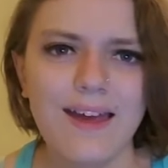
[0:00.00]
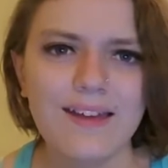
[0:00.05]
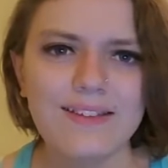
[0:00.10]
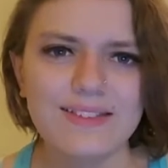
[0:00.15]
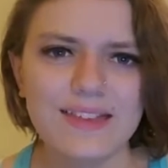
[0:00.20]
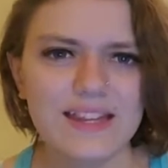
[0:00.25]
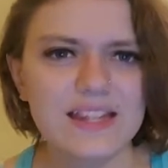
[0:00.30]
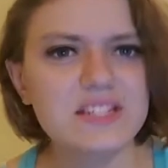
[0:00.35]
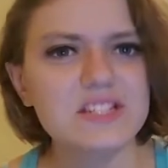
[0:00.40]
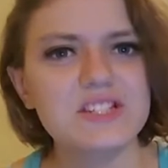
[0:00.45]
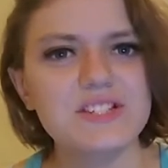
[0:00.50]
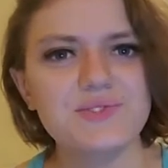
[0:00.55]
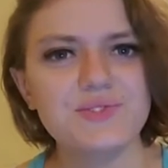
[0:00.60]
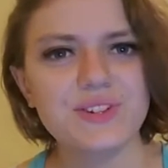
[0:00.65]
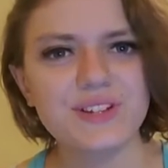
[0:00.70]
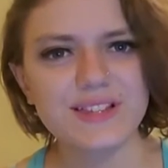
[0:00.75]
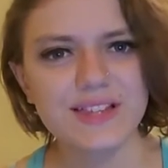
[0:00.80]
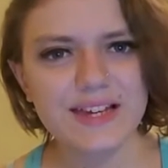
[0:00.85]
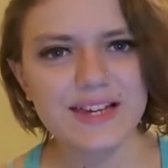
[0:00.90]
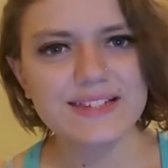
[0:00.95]
And then I just
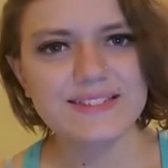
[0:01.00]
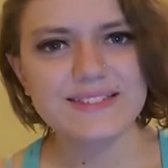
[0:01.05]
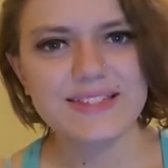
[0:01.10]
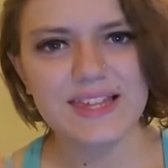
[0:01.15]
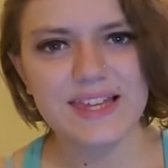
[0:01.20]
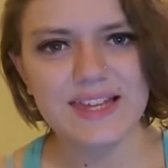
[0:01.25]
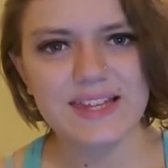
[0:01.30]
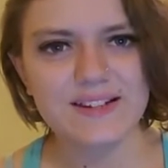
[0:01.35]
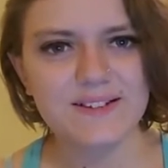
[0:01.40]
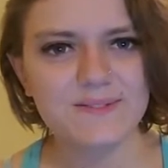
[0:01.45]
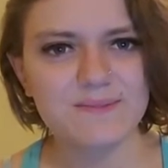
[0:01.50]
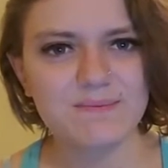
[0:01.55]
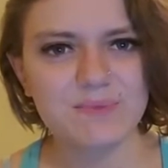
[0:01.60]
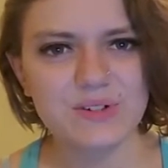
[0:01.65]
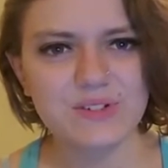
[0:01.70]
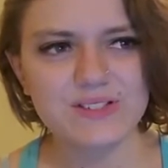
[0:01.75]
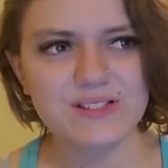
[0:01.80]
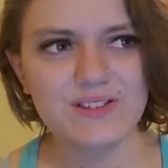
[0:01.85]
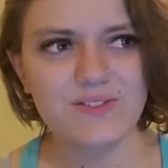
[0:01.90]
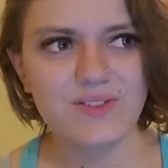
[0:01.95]
realized that
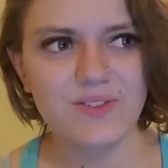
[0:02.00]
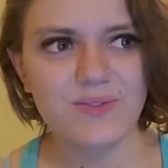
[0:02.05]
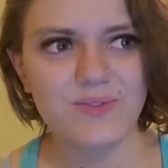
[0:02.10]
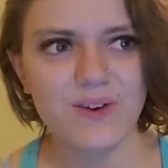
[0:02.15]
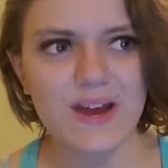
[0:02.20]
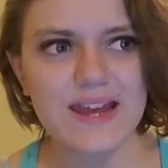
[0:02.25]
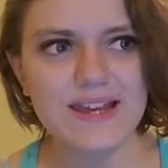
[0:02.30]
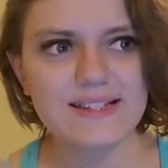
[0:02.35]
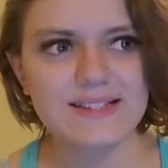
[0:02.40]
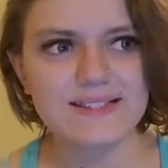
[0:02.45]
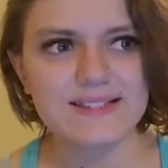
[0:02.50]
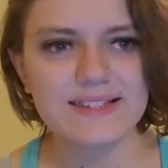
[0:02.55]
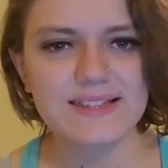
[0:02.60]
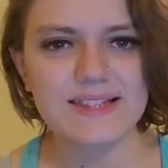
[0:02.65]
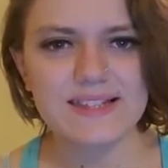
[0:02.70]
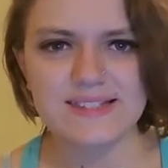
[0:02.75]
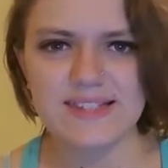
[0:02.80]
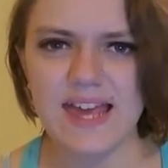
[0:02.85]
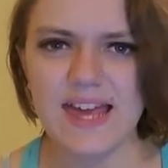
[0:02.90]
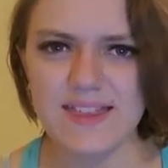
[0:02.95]
most of the fights and
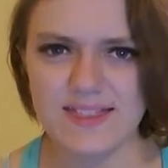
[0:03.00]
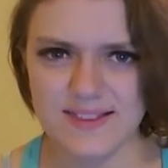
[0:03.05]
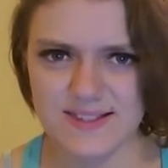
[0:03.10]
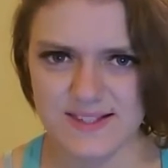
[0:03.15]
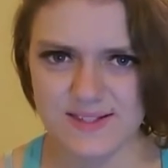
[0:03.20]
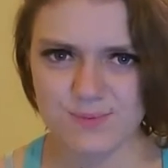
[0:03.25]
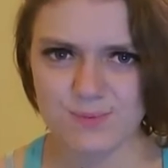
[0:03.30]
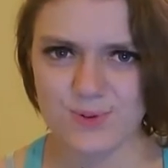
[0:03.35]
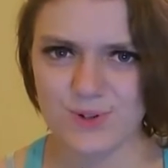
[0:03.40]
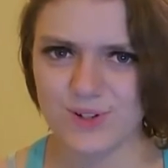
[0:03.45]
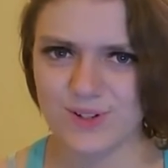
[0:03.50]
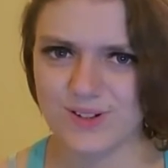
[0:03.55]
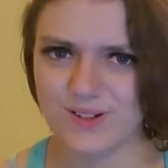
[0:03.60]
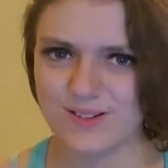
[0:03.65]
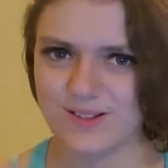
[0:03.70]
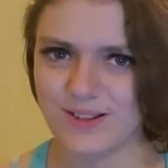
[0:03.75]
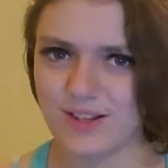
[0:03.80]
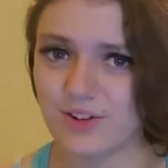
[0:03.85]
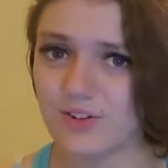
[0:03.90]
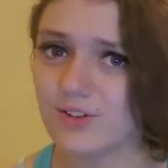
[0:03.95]
the deaths were
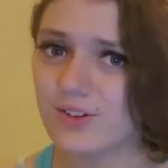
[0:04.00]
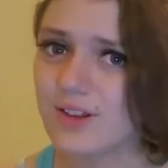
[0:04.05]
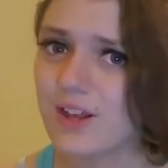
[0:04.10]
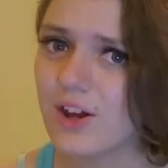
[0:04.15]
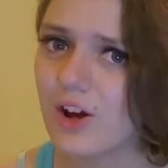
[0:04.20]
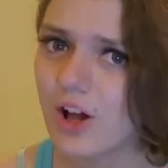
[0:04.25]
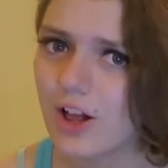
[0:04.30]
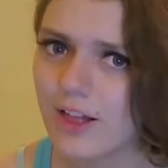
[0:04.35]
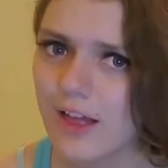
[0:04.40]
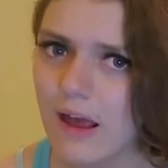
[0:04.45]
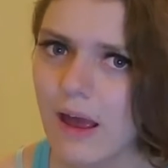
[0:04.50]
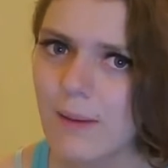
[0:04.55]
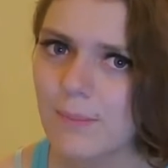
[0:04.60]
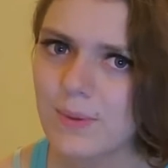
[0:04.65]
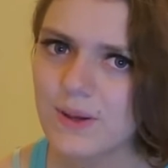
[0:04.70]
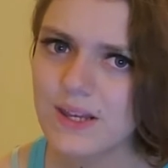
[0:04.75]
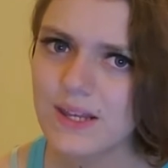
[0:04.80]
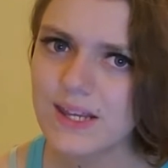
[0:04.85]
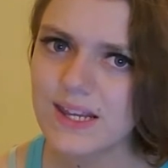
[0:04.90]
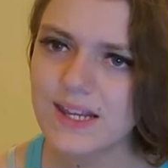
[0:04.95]
literally all
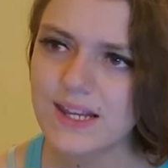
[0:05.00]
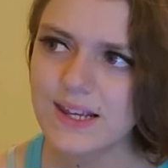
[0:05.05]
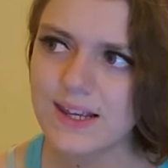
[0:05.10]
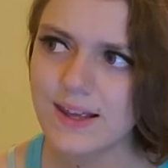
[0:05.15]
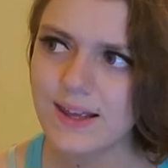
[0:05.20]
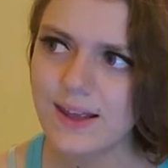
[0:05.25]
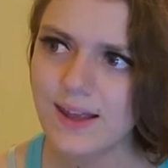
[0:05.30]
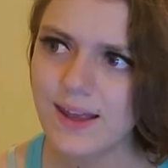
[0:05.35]
happening